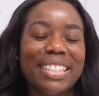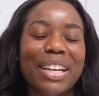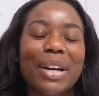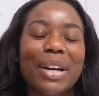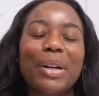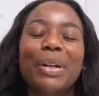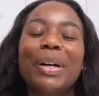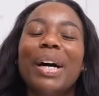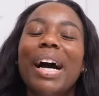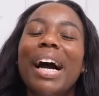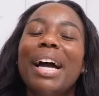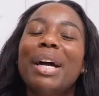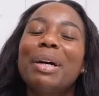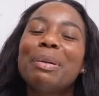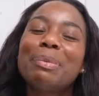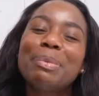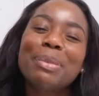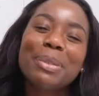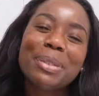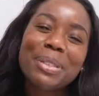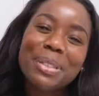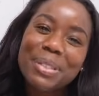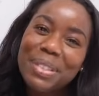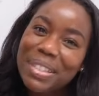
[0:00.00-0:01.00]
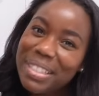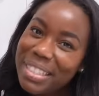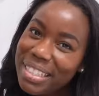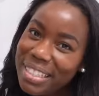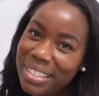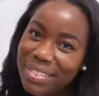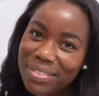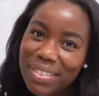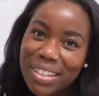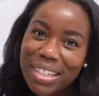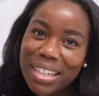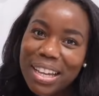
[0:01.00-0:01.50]
So I hope you enjoyed
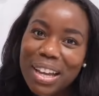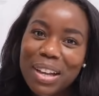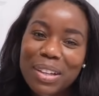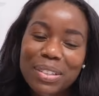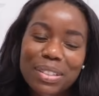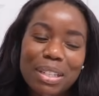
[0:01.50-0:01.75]
this video.